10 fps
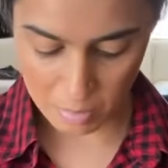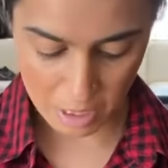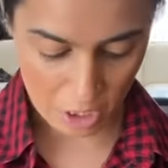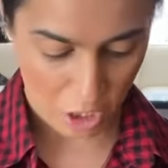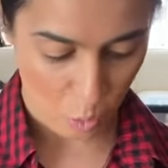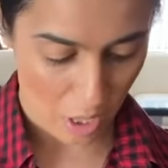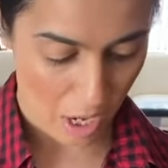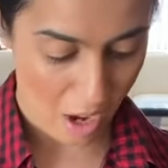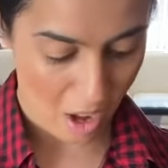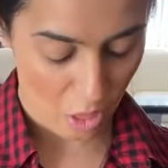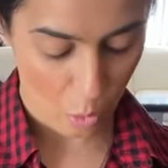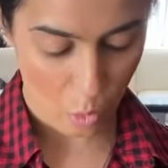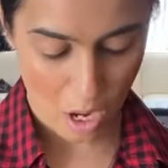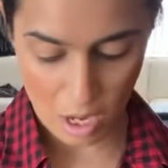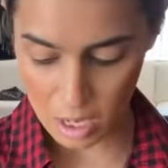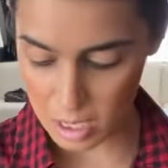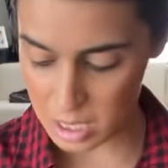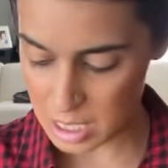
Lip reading: Let's just weigh another one.